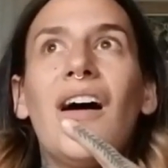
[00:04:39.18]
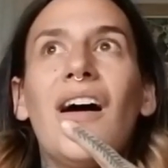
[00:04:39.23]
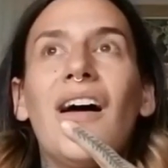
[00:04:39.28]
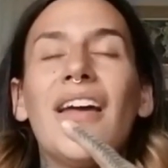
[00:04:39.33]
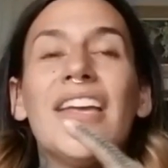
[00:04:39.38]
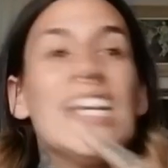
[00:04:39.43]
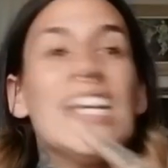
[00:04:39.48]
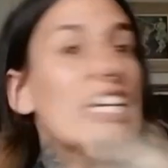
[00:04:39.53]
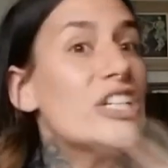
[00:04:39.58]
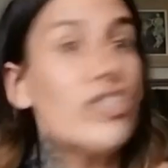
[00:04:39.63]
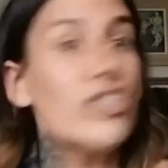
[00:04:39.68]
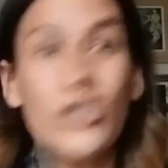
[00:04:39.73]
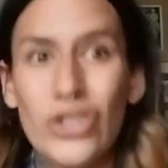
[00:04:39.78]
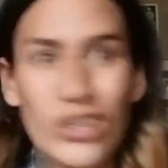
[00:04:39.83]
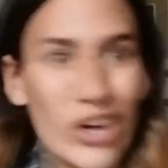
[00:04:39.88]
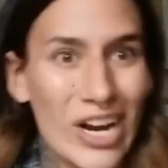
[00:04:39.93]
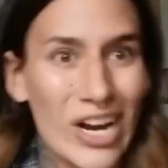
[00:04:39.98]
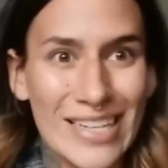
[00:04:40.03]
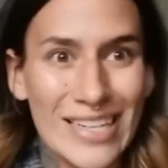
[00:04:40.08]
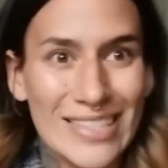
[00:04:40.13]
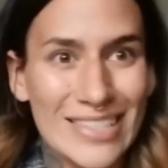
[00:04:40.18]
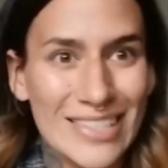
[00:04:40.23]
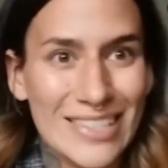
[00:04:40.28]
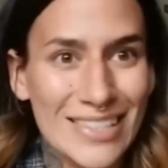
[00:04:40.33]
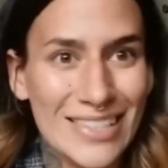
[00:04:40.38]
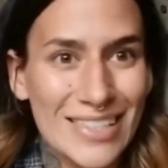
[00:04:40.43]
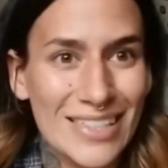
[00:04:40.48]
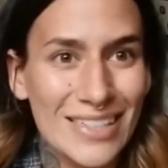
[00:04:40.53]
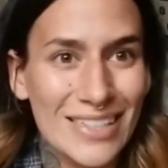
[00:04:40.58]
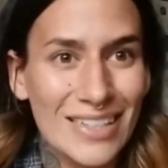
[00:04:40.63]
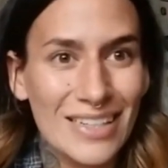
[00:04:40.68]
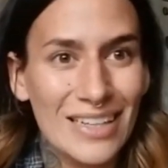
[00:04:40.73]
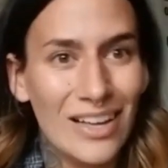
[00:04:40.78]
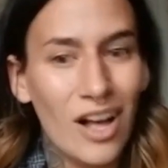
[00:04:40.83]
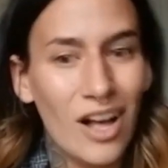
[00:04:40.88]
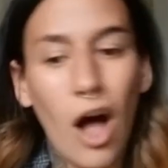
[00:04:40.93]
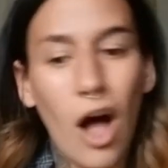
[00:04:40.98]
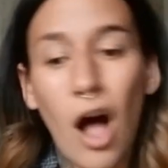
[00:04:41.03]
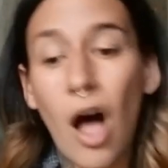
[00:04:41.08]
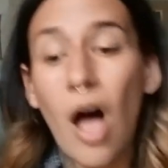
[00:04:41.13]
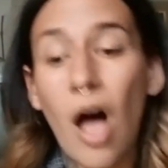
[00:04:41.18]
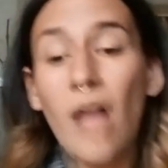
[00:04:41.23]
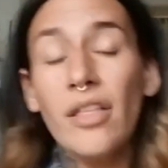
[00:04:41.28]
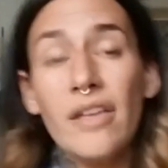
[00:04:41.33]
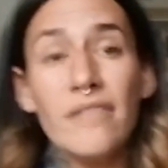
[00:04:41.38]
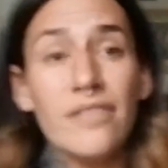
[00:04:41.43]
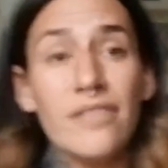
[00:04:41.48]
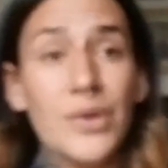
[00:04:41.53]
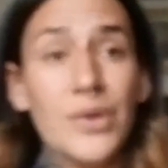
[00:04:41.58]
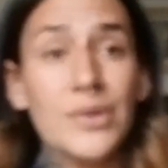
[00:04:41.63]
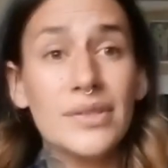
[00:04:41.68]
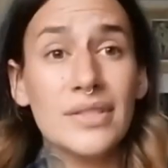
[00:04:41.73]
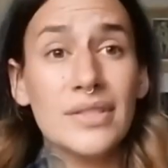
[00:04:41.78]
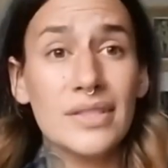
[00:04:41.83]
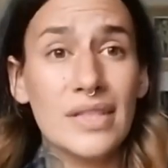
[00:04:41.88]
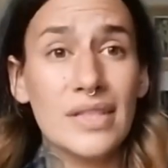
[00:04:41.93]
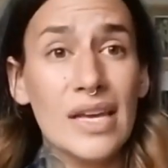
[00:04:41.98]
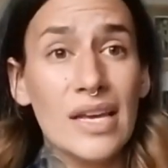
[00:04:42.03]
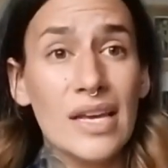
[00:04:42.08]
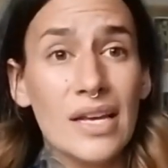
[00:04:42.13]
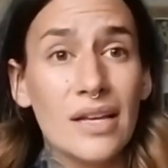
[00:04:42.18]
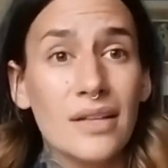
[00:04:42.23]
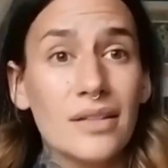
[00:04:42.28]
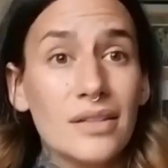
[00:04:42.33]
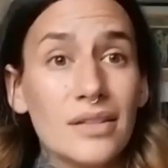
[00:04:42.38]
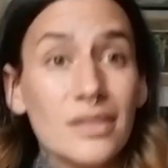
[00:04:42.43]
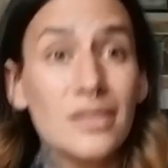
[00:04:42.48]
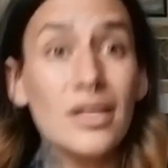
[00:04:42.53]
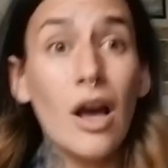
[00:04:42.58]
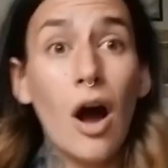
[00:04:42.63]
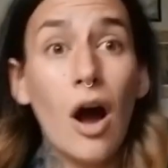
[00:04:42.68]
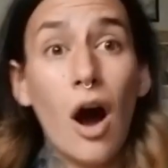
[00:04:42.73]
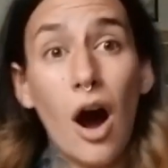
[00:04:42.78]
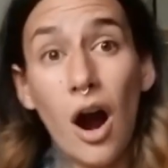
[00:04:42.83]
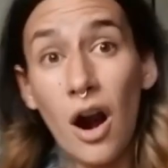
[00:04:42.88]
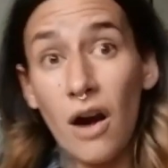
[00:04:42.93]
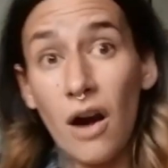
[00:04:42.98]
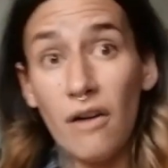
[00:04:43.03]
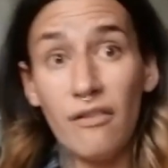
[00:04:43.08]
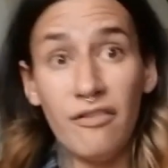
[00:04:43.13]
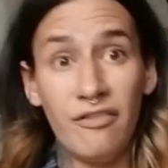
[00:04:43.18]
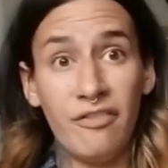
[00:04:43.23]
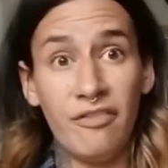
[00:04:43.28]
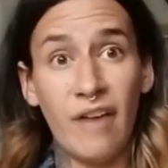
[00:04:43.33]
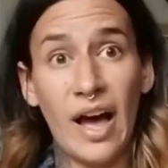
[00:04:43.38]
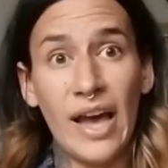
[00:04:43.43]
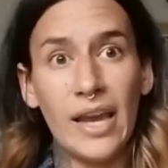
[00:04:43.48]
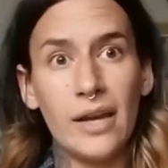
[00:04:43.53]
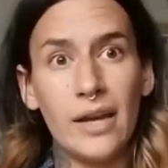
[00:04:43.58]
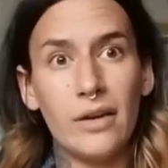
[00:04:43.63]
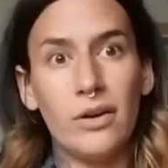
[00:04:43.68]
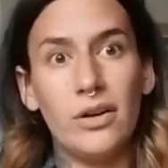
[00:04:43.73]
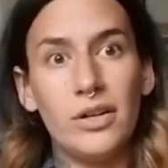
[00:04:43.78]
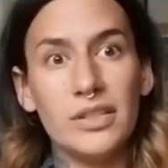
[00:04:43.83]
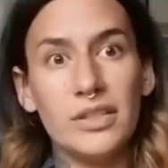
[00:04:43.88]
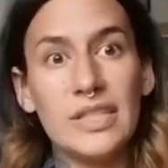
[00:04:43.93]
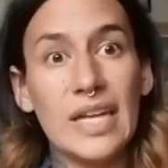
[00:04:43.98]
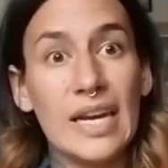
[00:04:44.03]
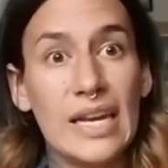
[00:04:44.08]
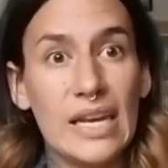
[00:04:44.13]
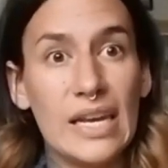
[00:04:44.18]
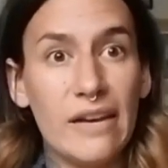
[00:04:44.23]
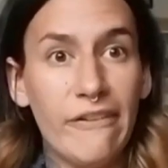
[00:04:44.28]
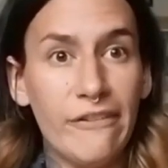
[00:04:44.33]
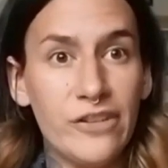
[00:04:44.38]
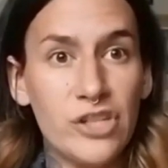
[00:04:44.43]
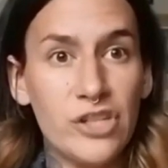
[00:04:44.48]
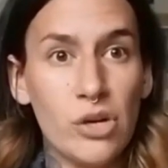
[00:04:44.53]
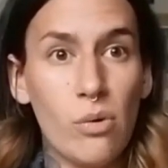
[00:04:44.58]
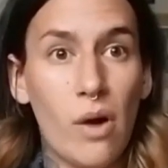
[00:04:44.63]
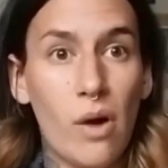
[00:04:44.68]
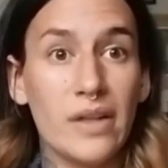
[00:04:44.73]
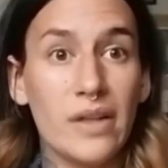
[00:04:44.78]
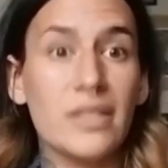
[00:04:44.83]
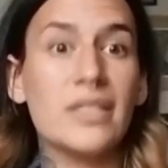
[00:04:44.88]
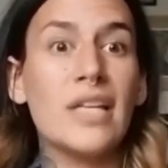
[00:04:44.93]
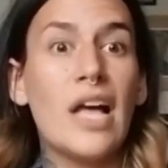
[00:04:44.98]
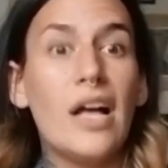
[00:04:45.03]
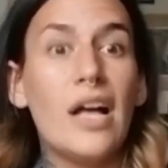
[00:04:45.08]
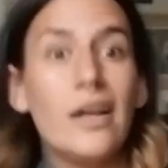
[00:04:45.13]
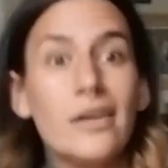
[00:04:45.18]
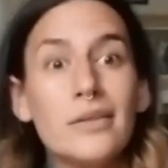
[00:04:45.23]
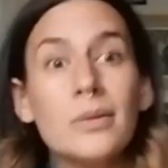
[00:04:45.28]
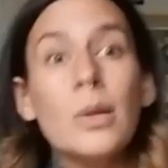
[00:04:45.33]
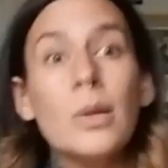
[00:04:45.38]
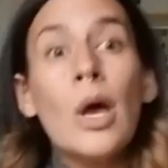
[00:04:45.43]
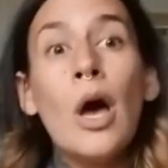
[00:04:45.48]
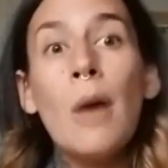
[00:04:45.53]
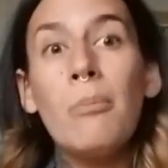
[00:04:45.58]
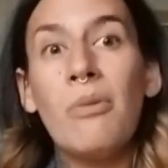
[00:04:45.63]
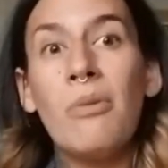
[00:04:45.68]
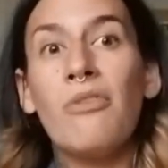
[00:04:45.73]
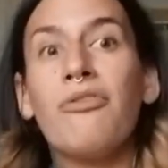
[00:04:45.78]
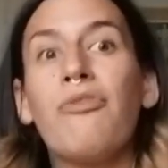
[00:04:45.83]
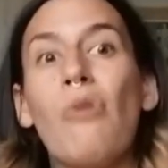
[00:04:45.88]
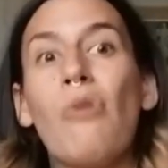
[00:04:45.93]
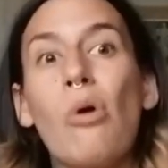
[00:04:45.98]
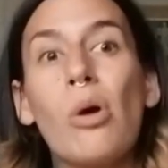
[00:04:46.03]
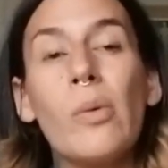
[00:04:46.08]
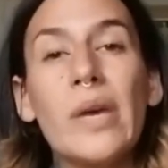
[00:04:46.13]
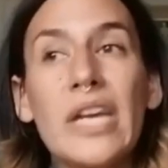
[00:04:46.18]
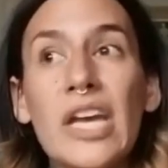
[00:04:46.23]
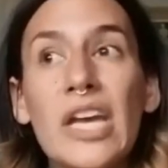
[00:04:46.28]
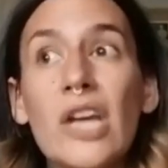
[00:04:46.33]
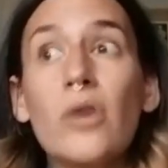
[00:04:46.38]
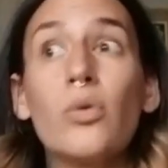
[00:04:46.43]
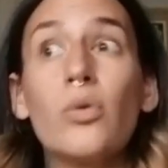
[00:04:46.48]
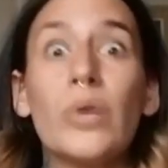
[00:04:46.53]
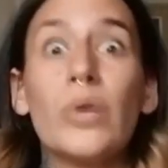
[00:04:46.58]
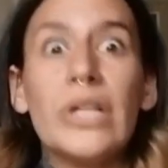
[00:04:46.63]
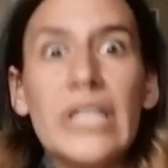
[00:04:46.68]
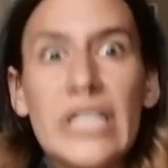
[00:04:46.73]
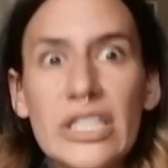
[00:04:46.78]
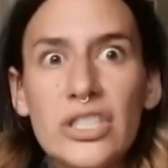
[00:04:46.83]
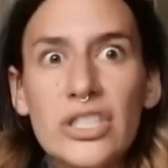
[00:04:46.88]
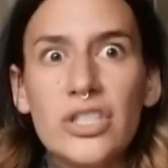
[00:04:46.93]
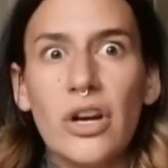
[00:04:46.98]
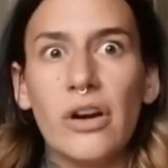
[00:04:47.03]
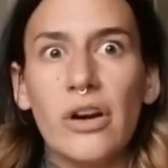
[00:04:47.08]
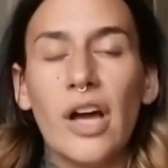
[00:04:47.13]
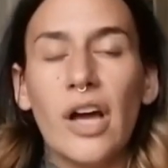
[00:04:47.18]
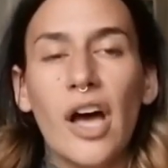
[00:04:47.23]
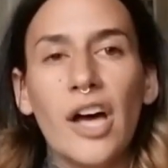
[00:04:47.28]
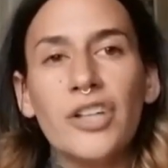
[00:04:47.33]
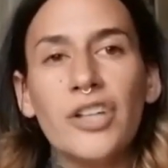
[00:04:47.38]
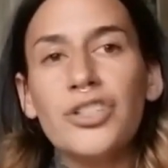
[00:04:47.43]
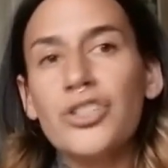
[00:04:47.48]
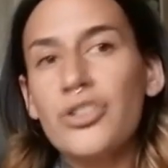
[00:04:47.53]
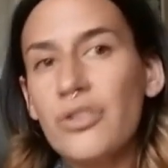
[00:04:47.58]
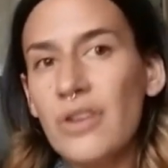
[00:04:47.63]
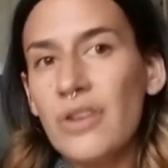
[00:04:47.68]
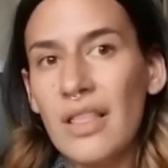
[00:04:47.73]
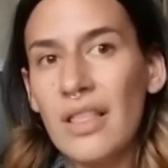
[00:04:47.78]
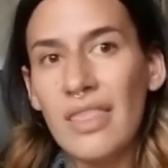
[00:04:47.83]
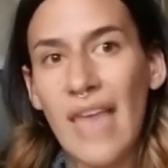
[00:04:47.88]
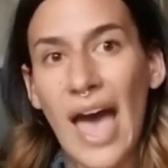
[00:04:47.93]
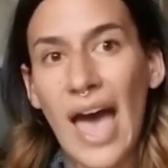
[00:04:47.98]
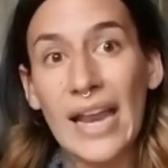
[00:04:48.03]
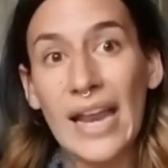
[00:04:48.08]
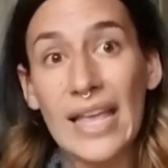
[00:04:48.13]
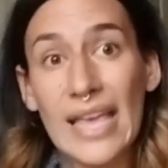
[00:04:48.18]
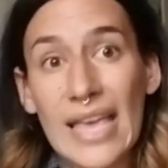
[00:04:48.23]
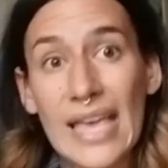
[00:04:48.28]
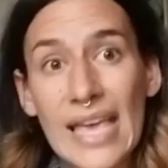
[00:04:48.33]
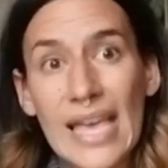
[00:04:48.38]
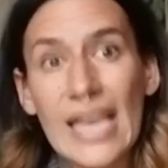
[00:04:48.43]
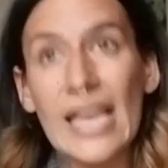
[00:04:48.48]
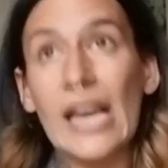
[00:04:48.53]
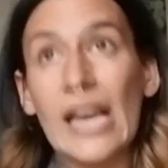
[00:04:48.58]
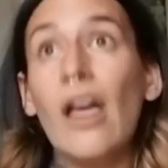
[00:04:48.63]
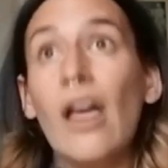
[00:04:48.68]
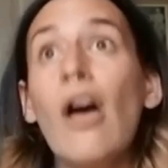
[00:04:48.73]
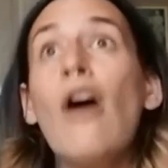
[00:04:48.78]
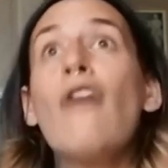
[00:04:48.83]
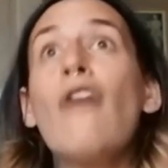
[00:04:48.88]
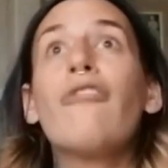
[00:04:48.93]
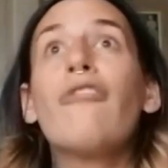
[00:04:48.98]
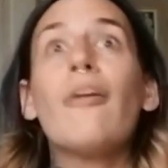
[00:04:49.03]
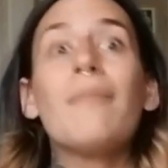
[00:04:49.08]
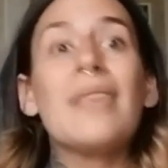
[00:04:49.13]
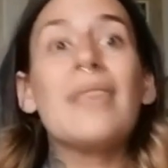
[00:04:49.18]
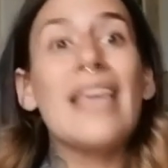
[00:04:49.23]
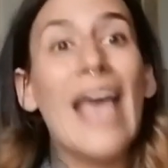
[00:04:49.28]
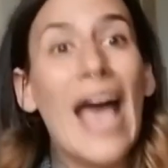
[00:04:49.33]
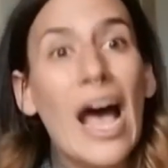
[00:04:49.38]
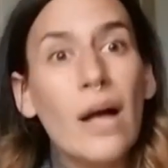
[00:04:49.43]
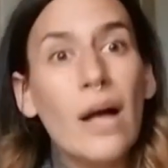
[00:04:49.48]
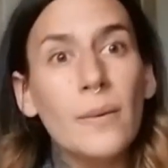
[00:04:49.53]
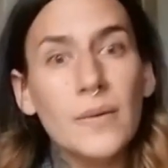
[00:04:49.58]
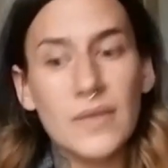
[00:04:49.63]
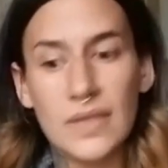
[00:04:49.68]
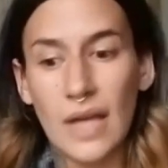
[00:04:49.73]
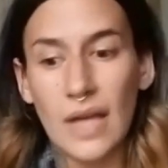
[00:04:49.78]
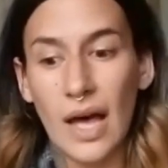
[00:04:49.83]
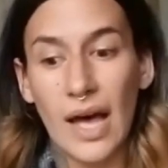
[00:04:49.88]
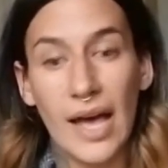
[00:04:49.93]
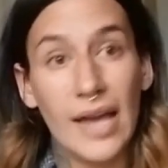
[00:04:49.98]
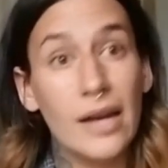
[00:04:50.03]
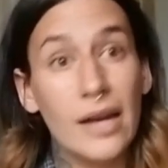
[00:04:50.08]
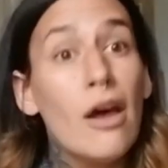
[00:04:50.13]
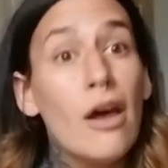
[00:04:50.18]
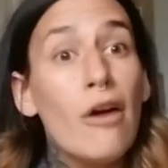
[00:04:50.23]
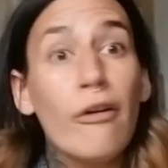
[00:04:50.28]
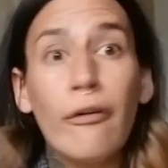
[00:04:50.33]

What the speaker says: interest. All of those things are vital to gift to ourselves before we can really start ushering that in from the outside,